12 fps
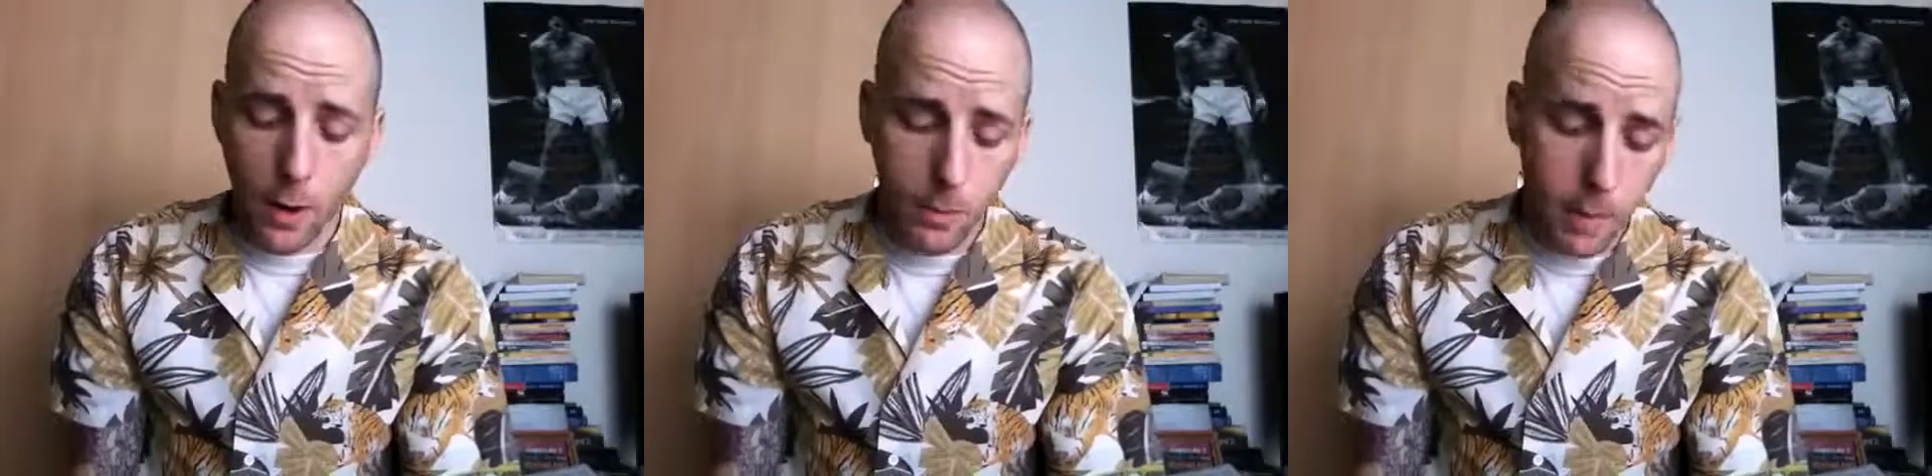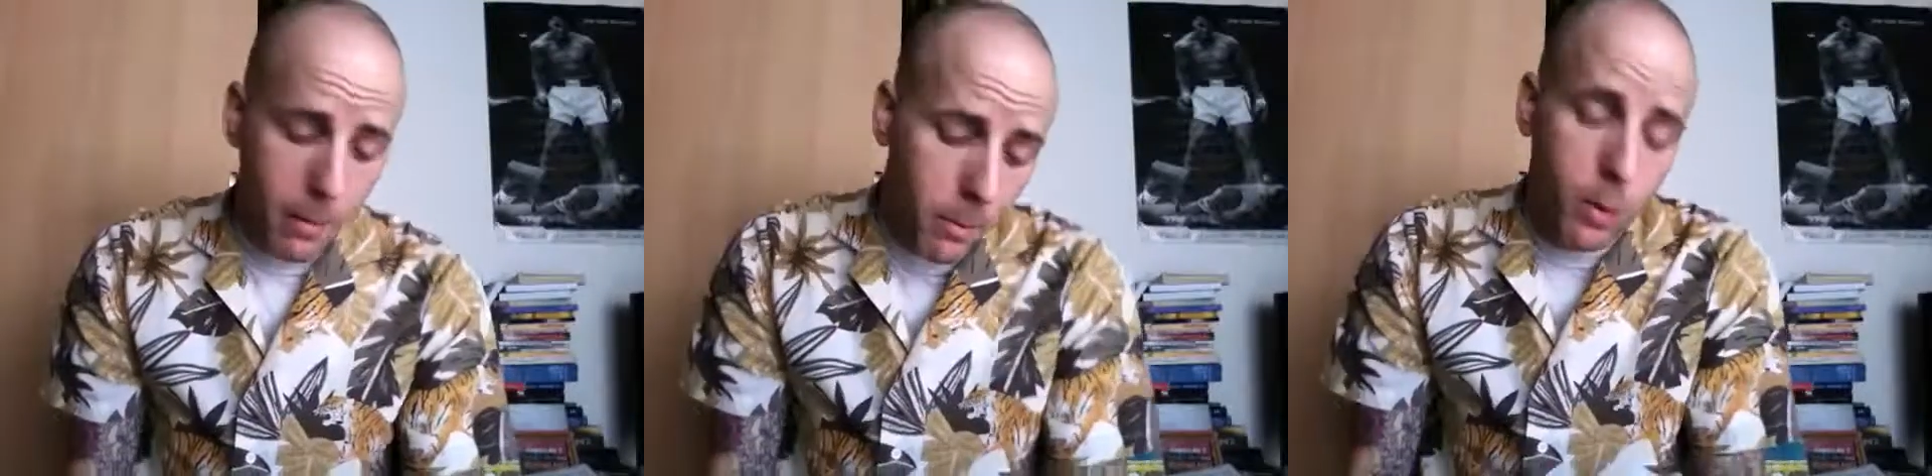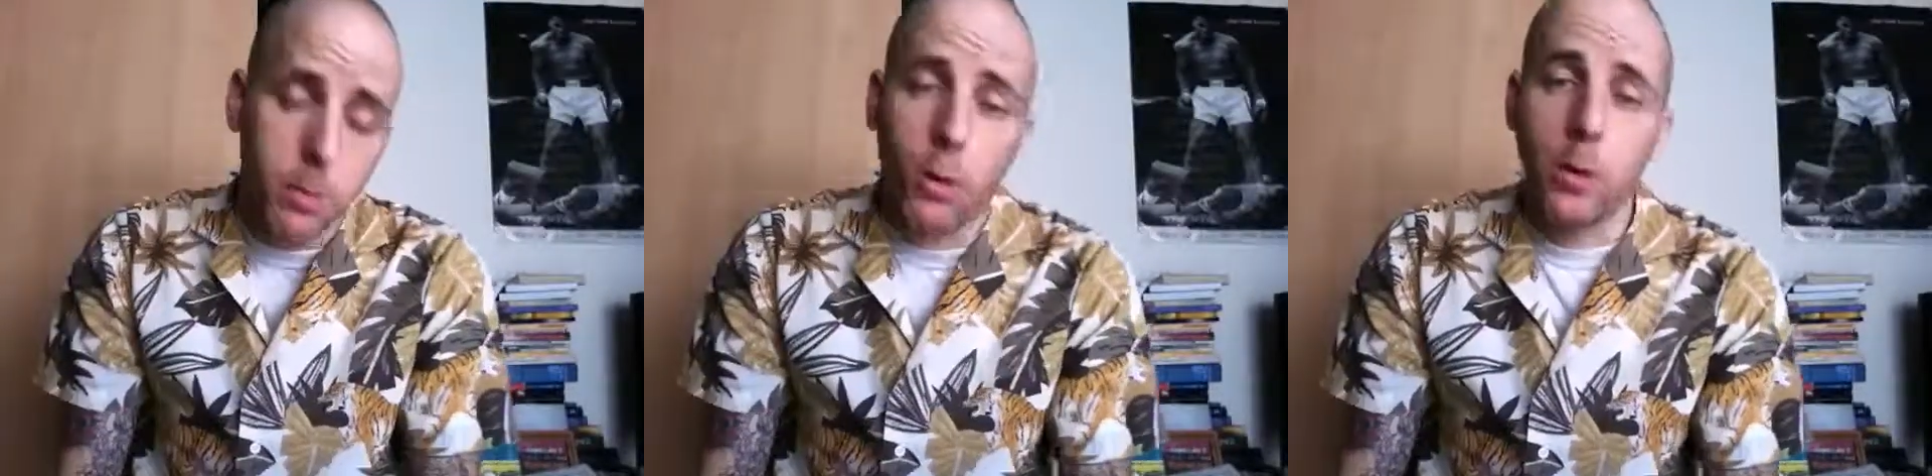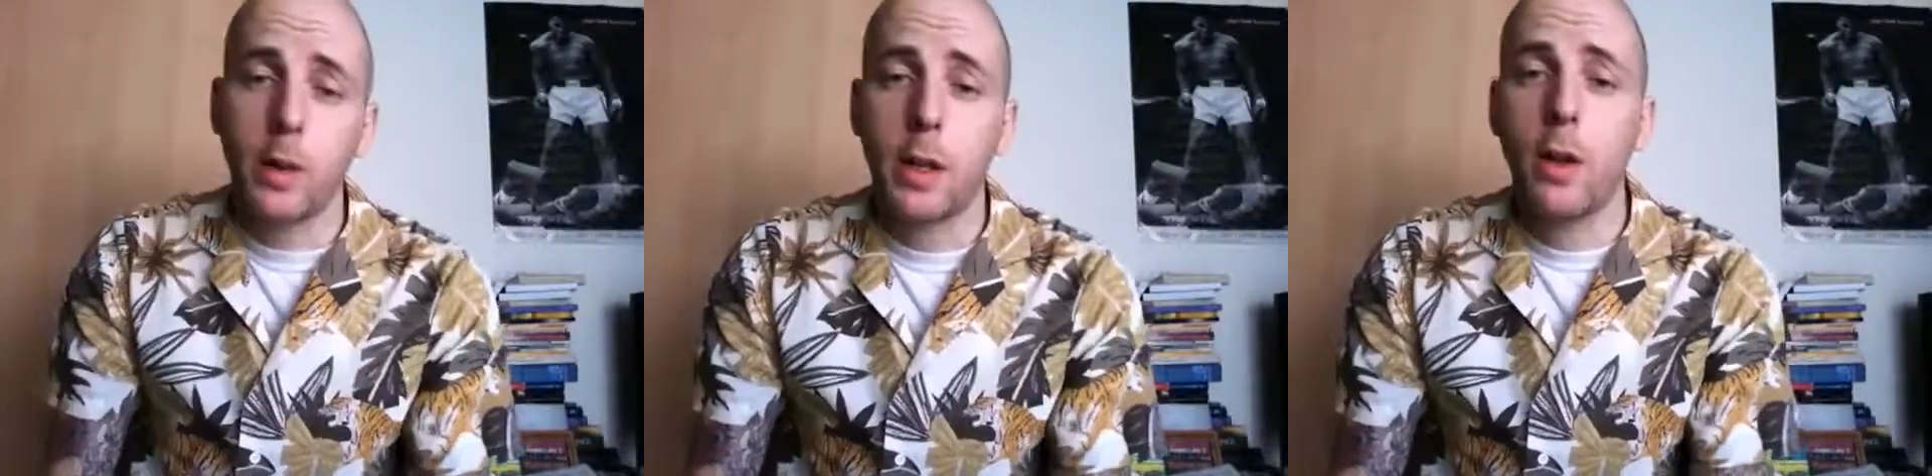You know, they're
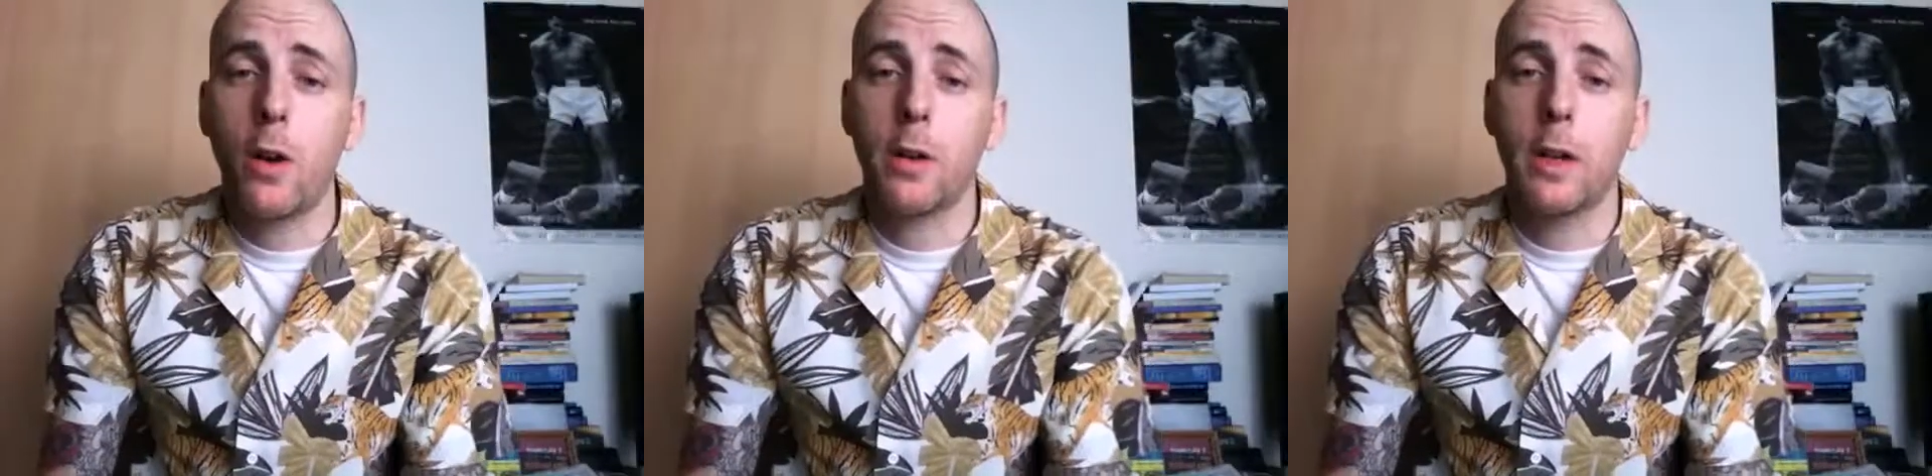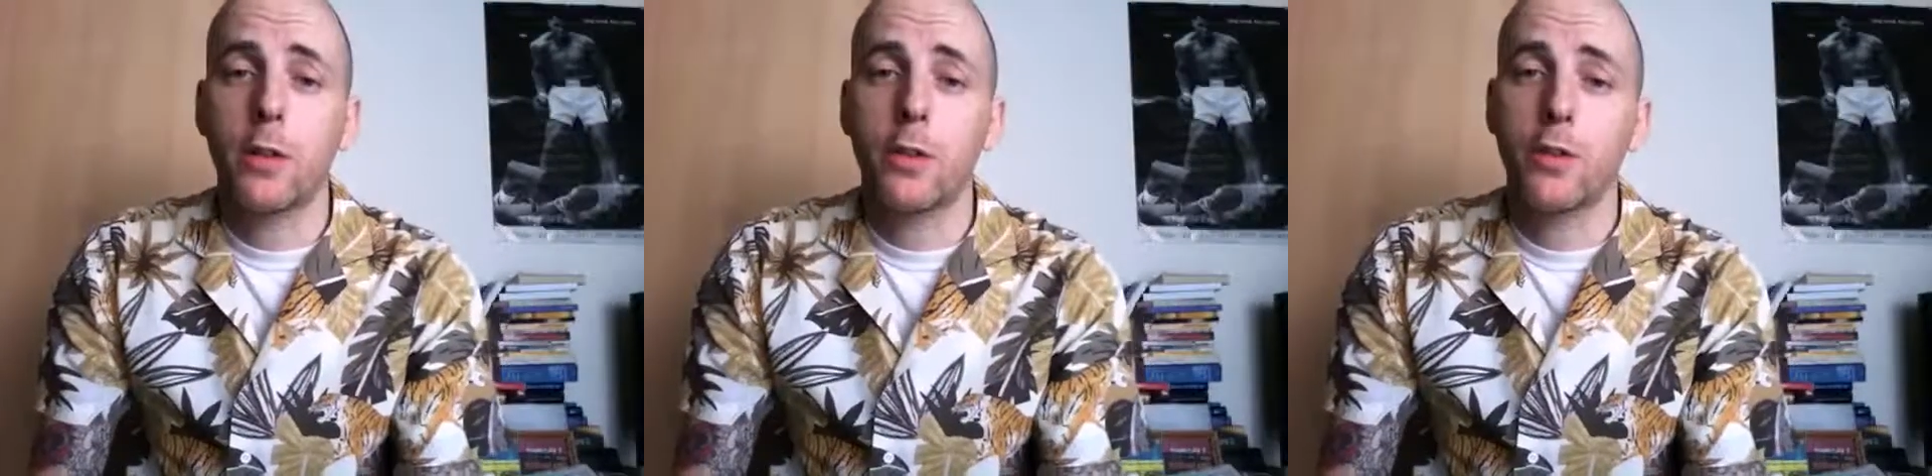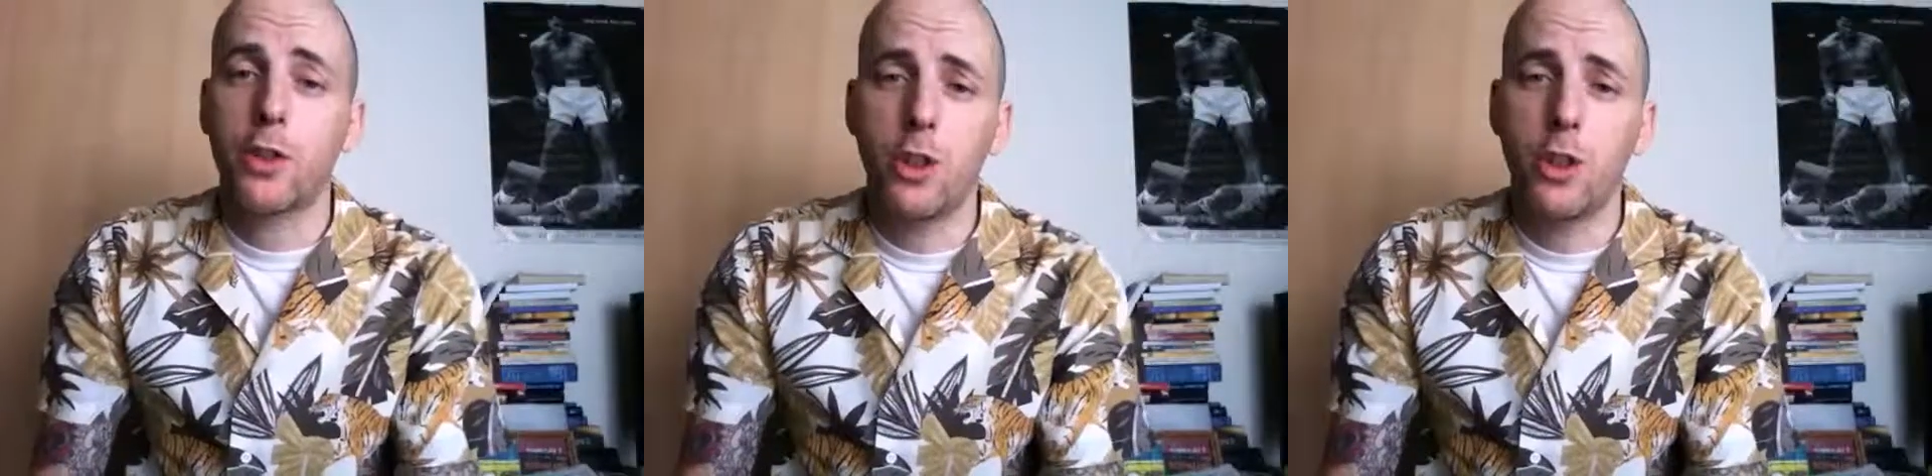surprising. They're good.